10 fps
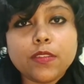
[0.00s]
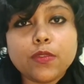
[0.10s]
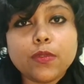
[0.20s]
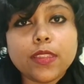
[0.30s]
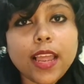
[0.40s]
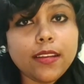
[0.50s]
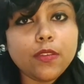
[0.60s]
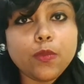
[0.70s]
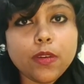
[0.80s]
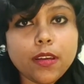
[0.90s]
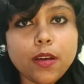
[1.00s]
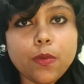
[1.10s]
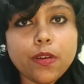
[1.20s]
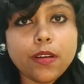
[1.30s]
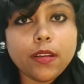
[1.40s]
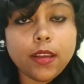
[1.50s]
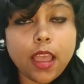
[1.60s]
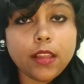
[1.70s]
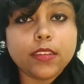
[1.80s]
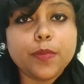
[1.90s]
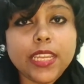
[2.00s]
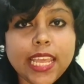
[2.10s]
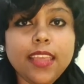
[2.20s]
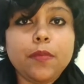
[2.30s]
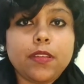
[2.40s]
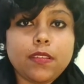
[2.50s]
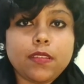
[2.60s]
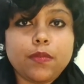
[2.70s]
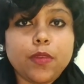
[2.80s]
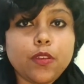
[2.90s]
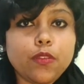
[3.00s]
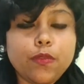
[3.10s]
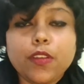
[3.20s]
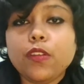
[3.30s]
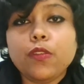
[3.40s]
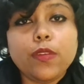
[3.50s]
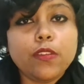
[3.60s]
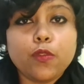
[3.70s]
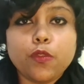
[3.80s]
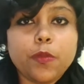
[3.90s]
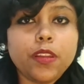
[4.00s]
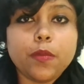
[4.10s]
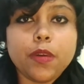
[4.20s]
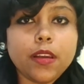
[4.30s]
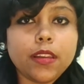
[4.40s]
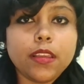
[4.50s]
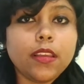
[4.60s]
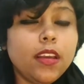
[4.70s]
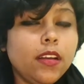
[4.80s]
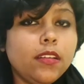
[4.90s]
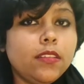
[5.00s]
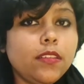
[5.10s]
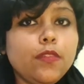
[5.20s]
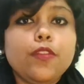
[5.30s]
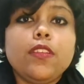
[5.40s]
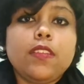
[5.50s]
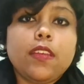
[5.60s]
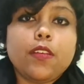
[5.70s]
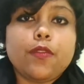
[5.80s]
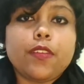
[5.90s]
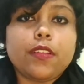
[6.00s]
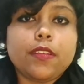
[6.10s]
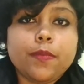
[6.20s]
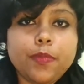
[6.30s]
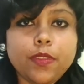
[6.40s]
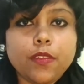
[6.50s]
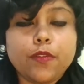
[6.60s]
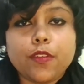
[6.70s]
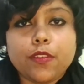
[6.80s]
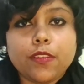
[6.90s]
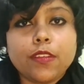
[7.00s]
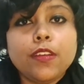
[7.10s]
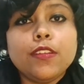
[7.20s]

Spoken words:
So that is what our ultimate aim is, because we are not doing social media marketing just for the sake of it, of course.